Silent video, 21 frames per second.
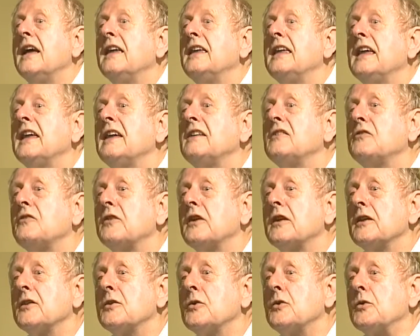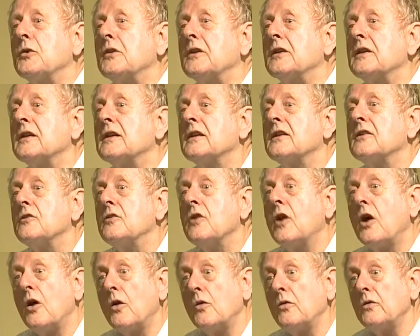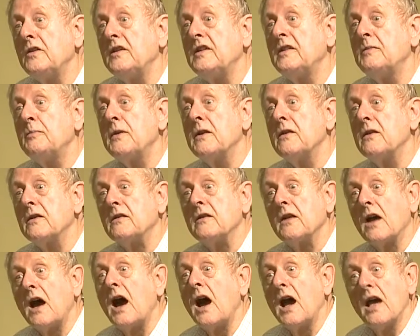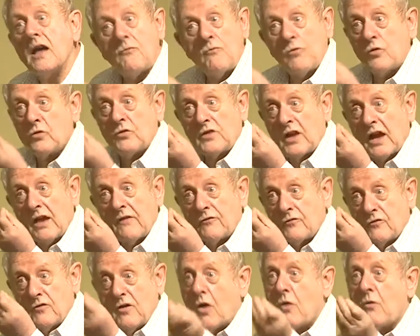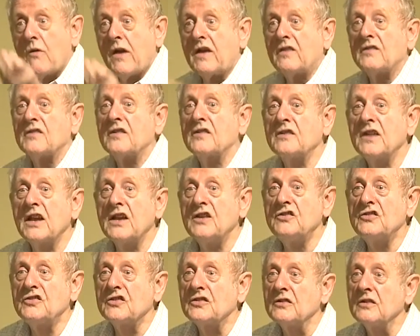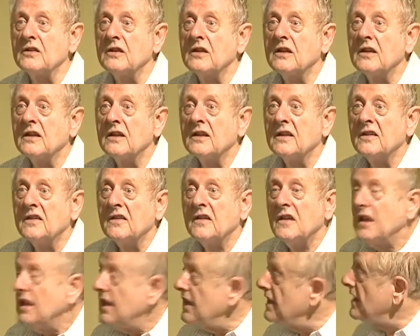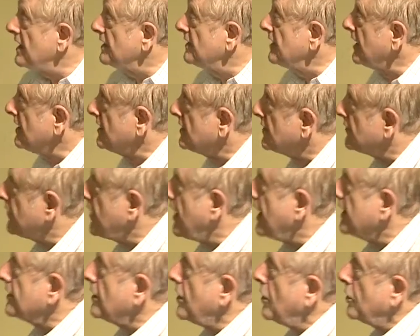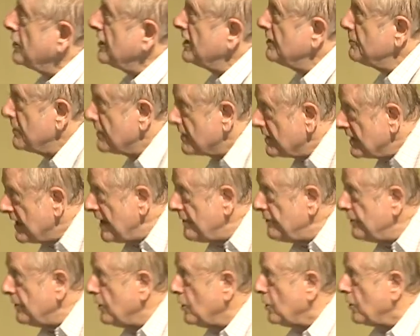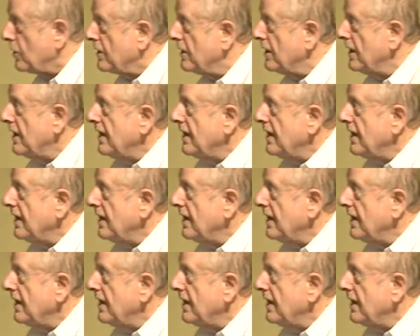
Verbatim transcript: Yes, very good. The Holy Spirit. I would have no hesitation in identifying the Holy Spirit. Have a look.